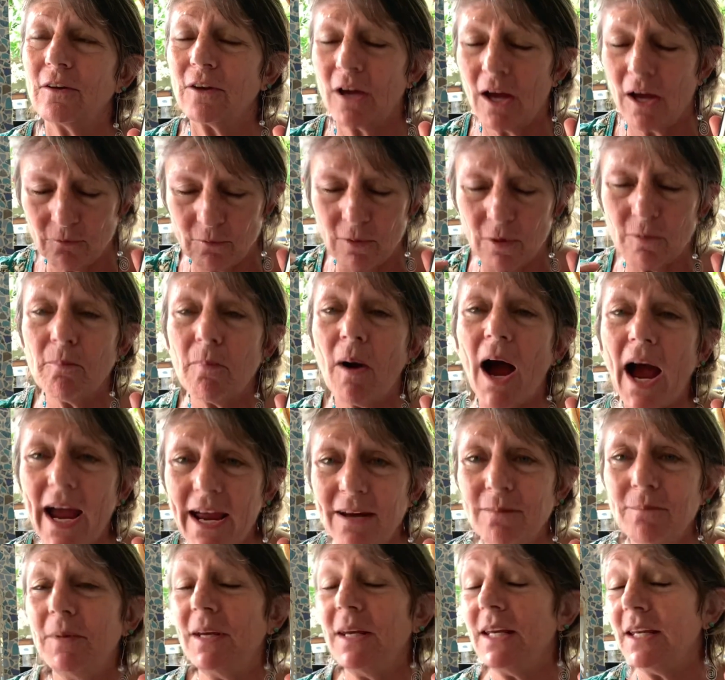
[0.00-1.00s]

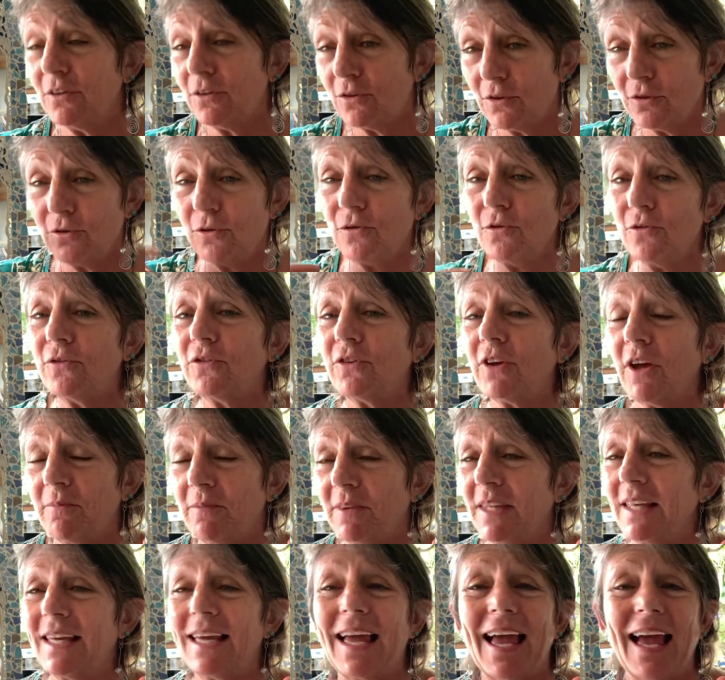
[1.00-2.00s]
remind me to do
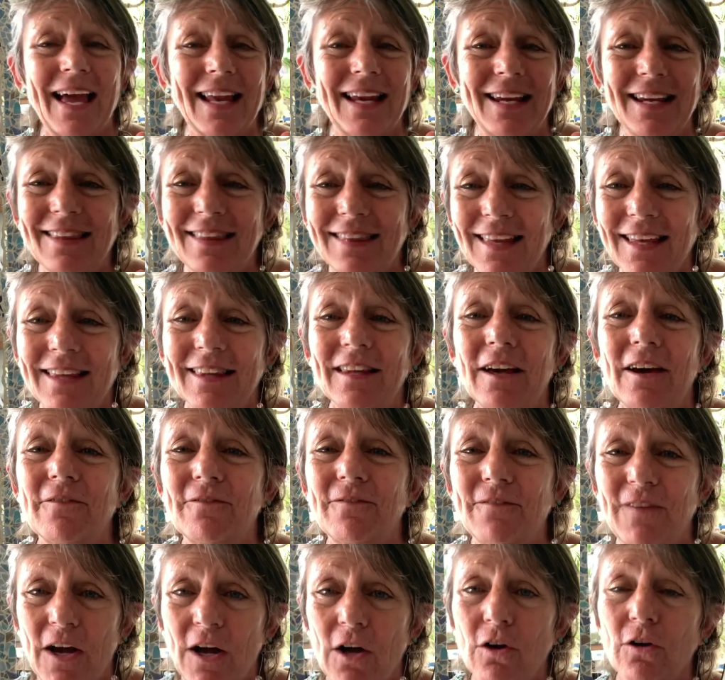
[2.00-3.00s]
something, anything that
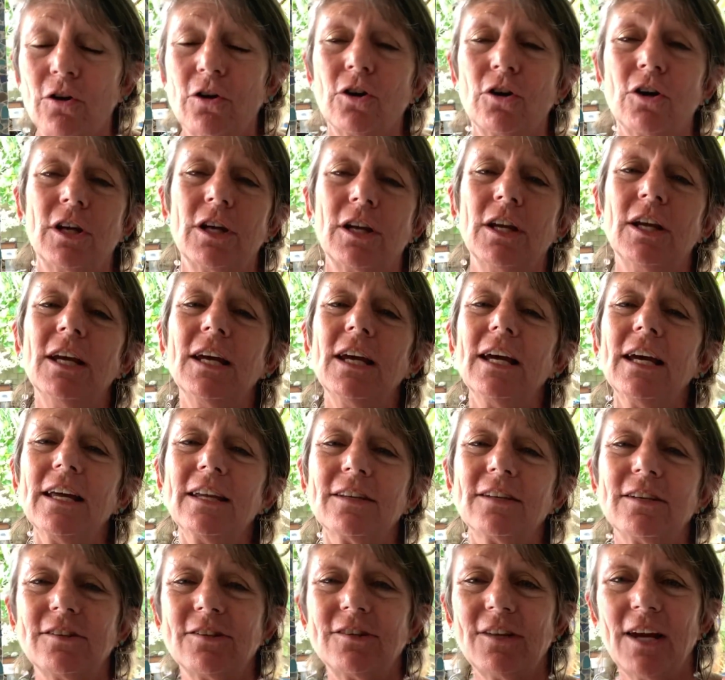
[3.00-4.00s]
felt good,
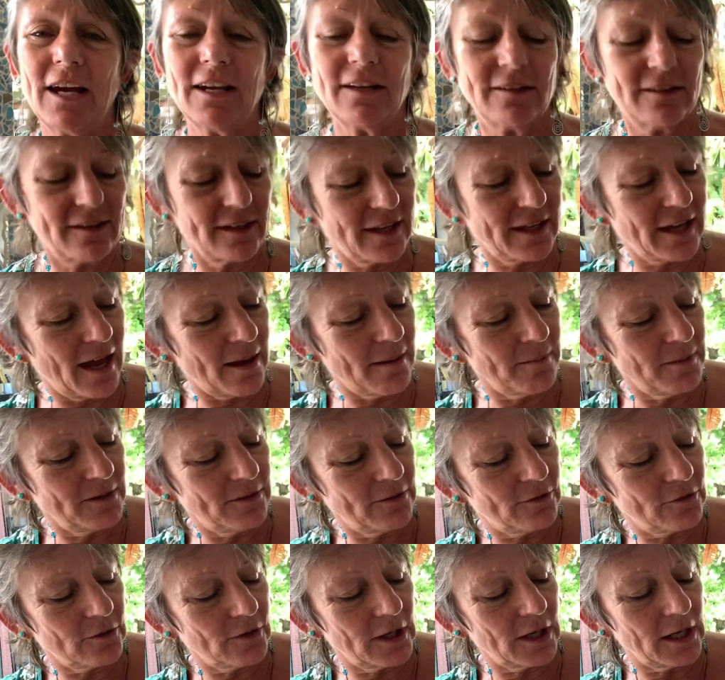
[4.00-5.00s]
to change the
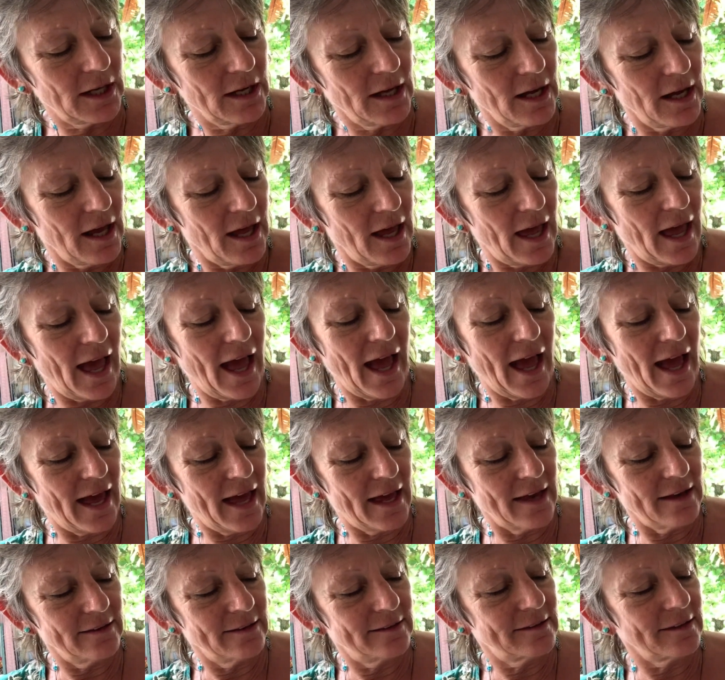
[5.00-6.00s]
chemistry.
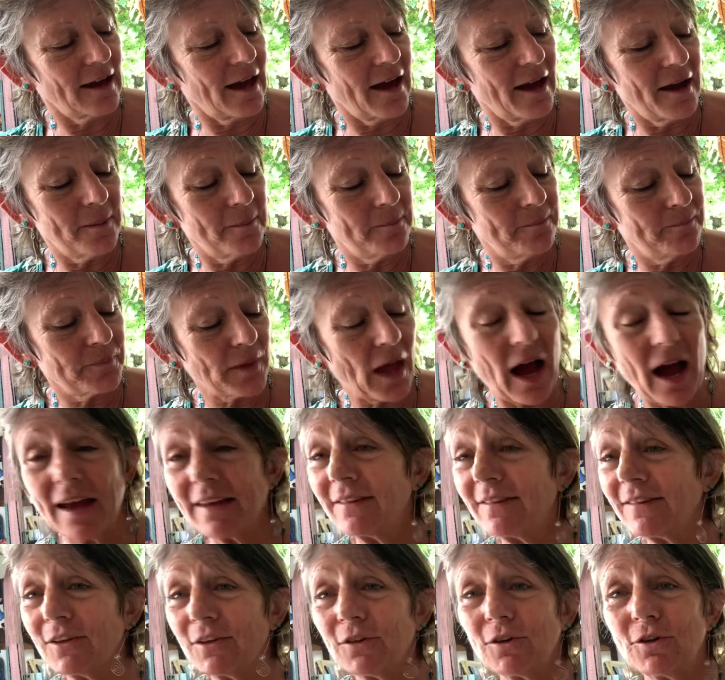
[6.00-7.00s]
And I
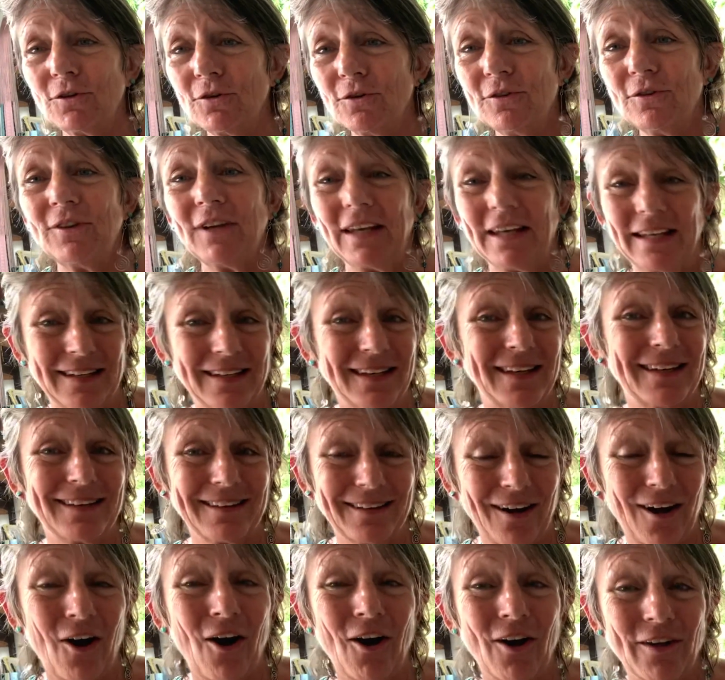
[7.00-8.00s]
still use it
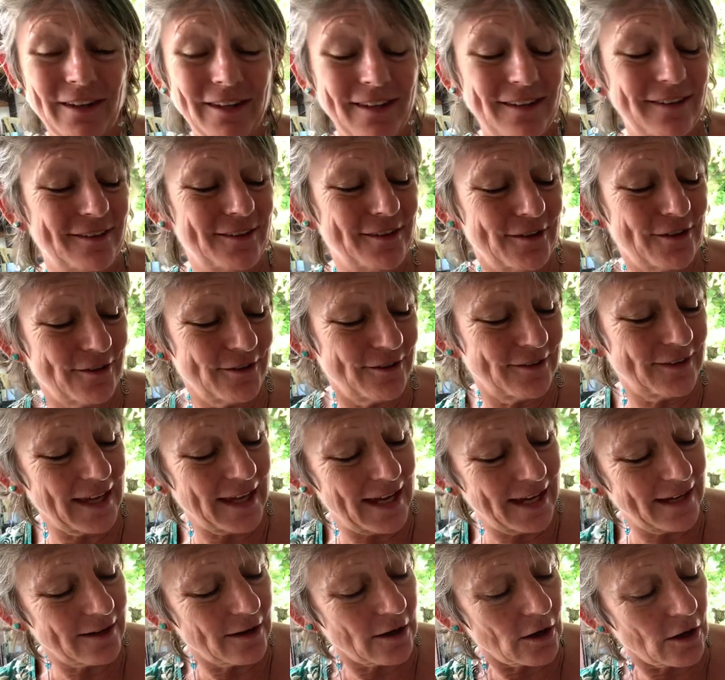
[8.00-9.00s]
all these years
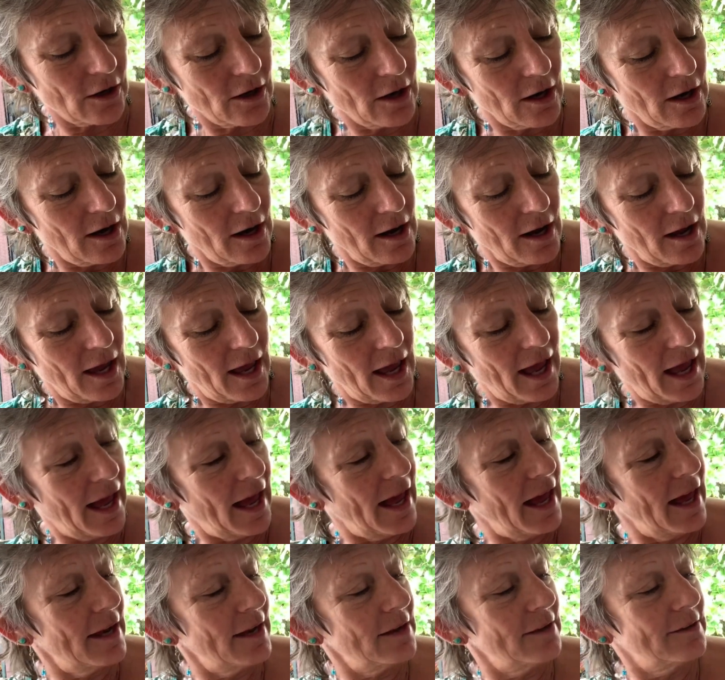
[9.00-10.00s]
later.
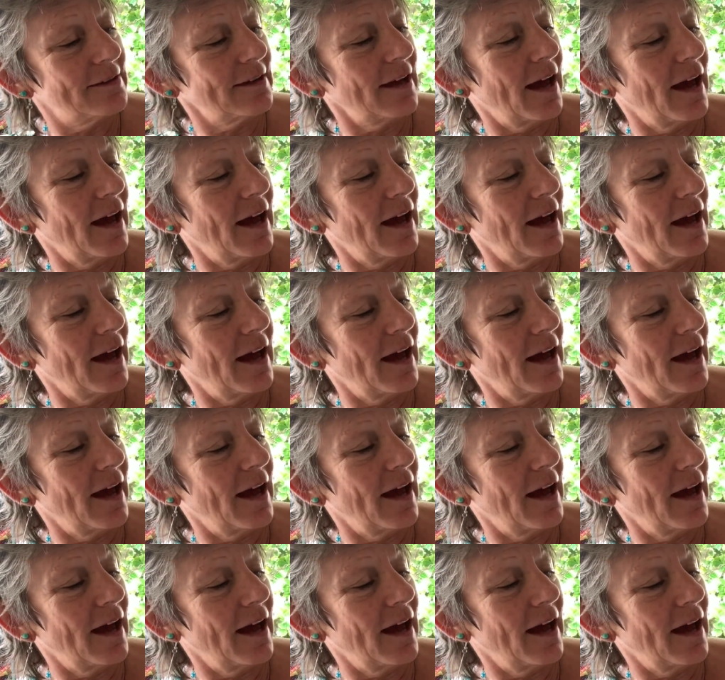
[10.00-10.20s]
And